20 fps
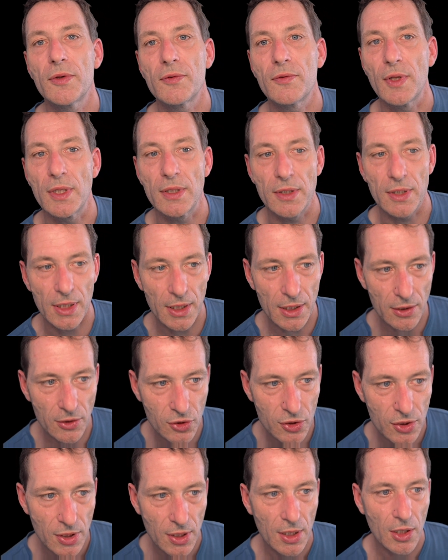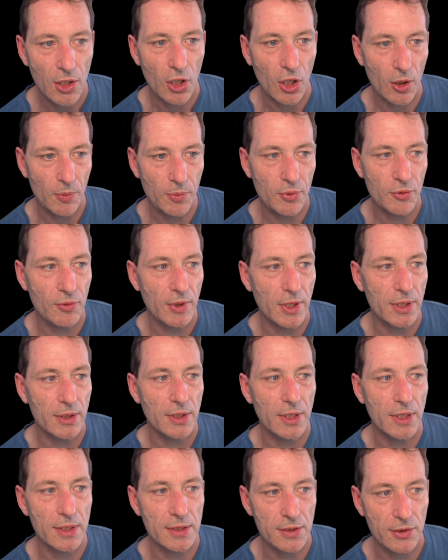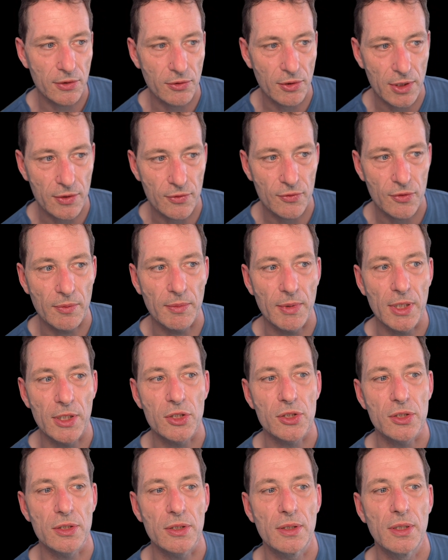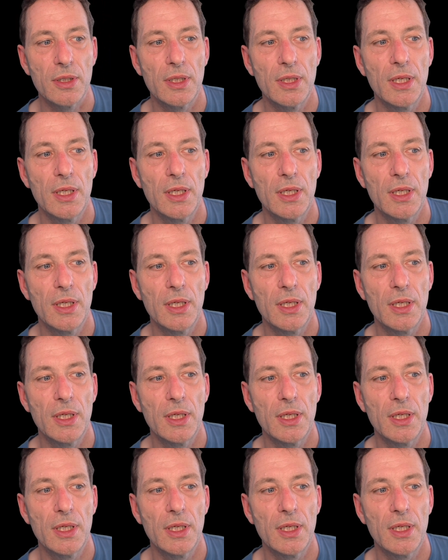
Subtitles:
then each operator is a transformation.